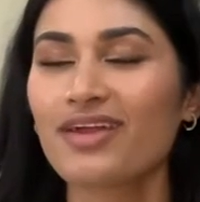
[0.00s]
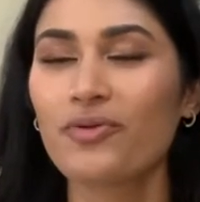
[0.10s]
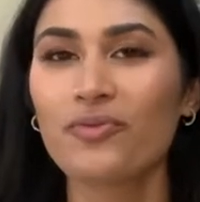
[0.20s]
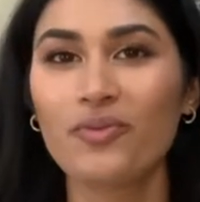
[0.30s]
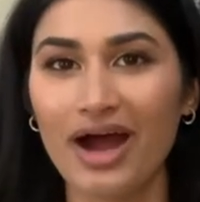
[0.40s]

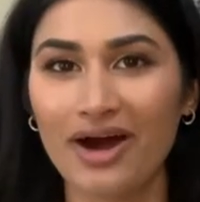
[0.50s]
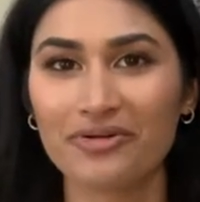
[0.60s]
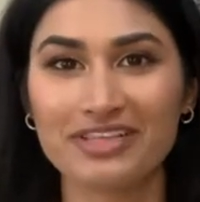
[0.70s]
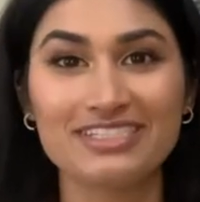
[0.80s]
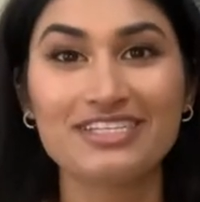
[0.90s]
Wow,
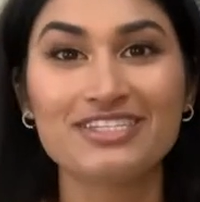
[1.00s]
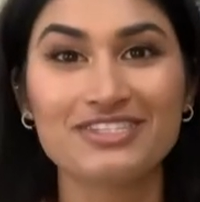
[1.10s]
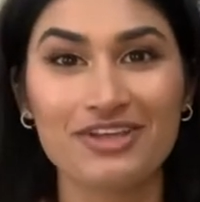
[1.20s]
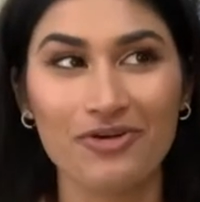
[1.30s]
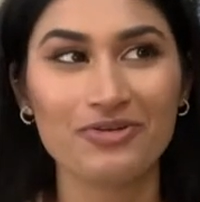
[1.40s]
this is
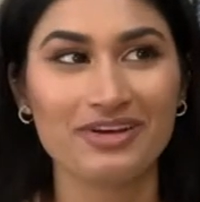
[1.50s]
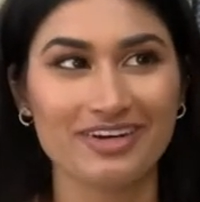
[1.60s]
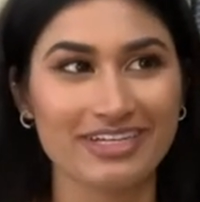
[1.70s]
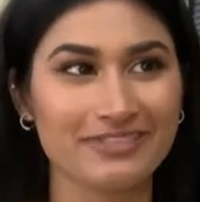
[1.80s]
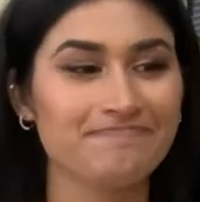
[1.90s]
so
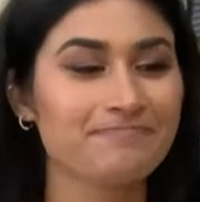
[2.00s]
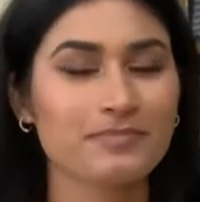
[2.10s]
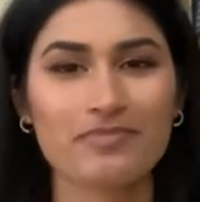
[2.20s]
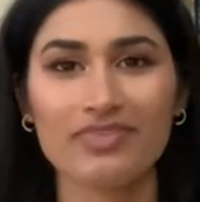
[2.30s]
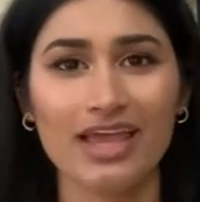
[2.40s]
good.
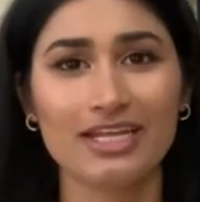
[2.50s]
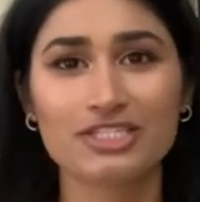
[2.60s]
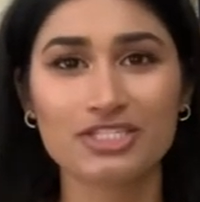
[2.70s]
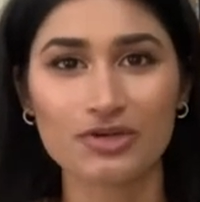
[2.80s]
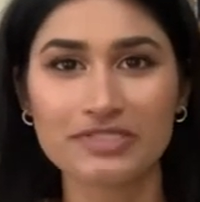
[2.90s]
And
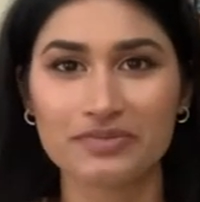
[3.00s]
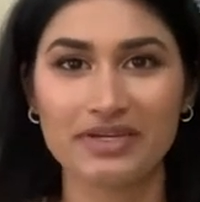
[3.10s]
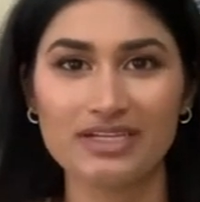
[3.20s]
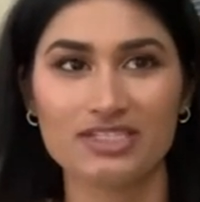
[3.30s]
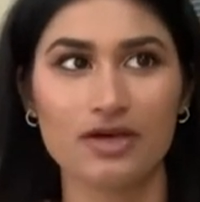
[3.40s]
it's so
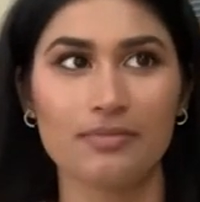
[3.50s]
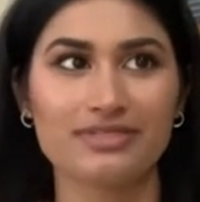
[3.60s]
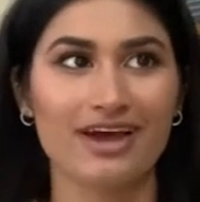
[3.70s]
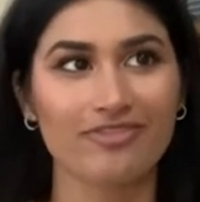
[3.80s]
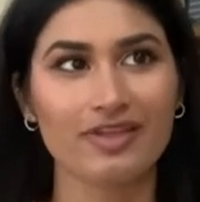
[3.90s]
sweet, so I'm
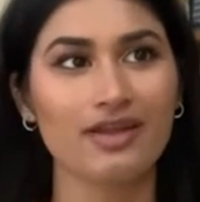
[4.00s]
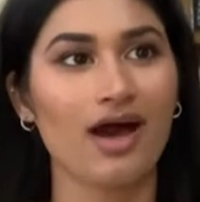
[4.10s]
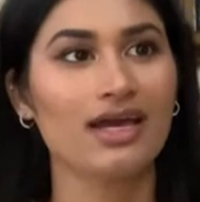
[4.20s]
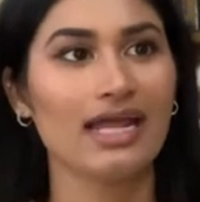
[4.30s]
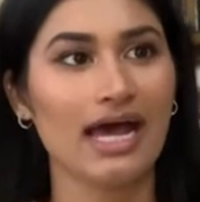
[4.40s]
definitely
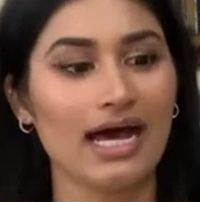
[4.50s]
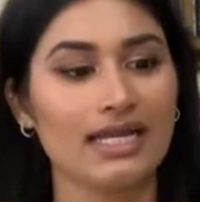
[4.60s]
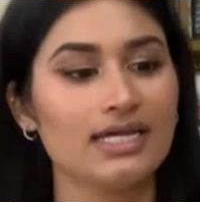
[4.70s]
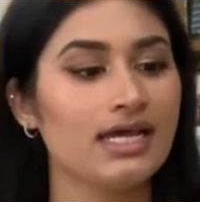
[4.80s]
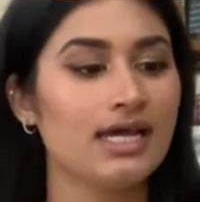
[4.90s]
not gonna add